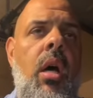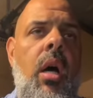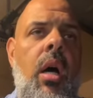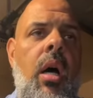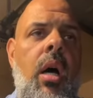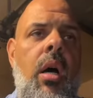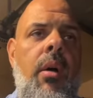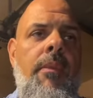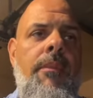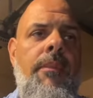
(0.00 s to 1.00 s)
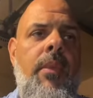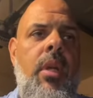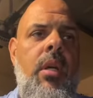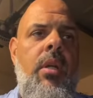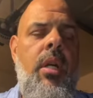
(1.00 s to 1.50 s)
Wasallam,
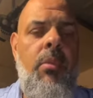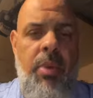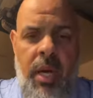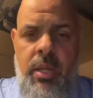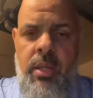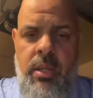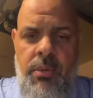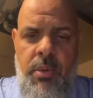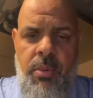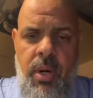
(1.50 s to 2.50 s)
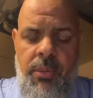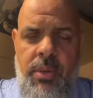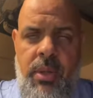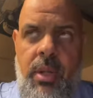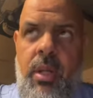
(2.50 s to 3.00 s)
the companions of the
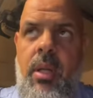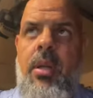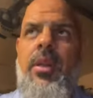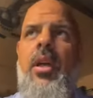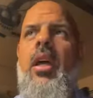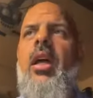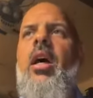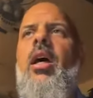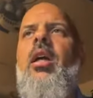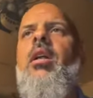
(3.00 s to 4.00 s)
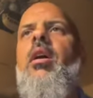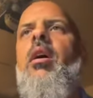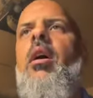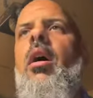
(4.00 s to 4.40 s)
Prophet, they had